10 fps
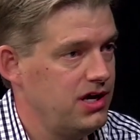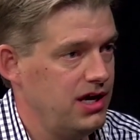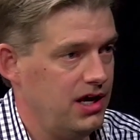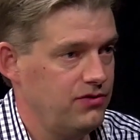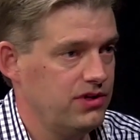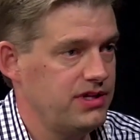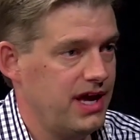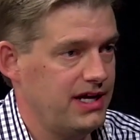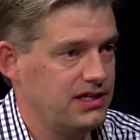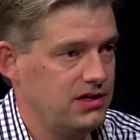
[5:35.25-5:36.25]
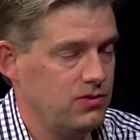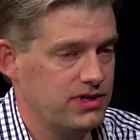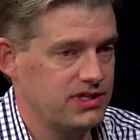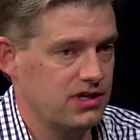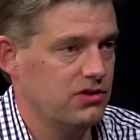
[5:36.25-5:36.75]
Yeah. And really the idea
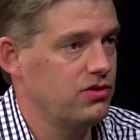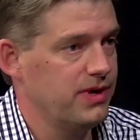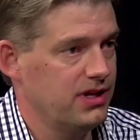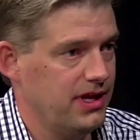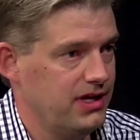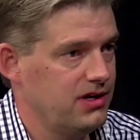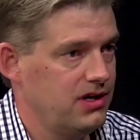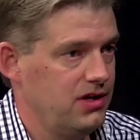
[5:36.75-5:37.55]
was a little bit like